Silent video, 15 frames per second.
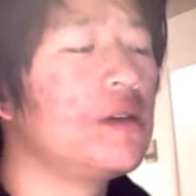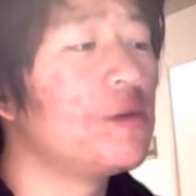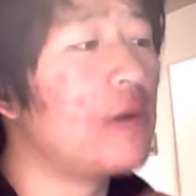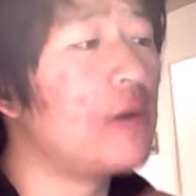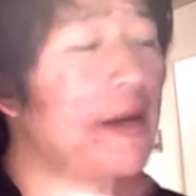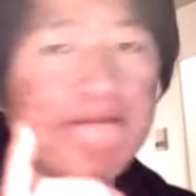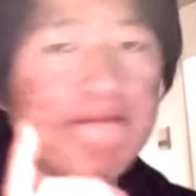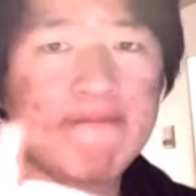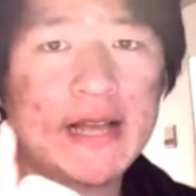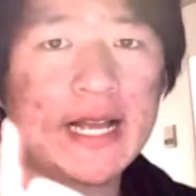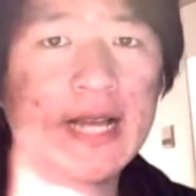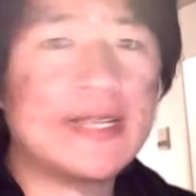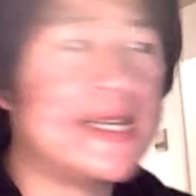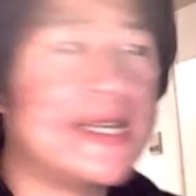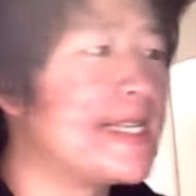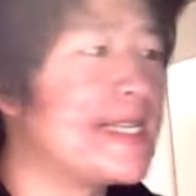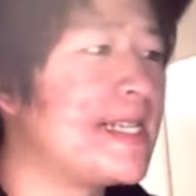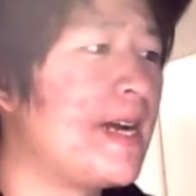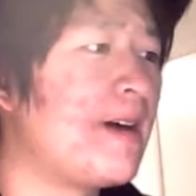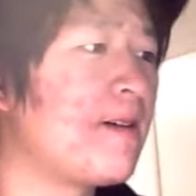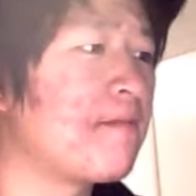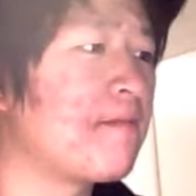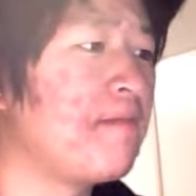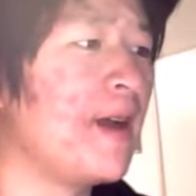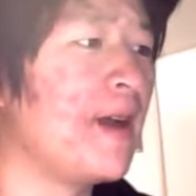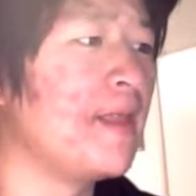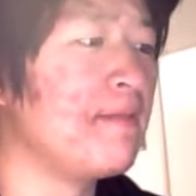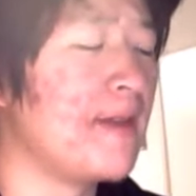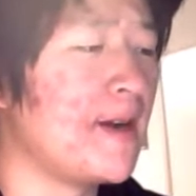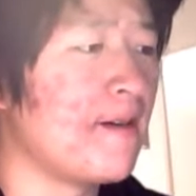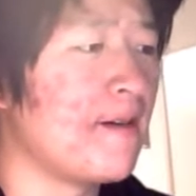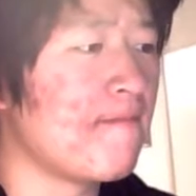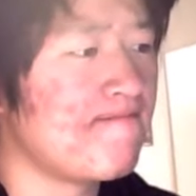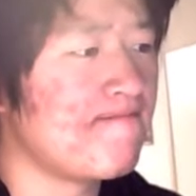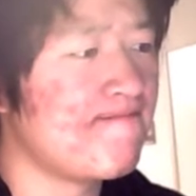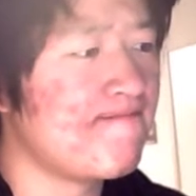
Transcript: right, I got kicked out by the mayor.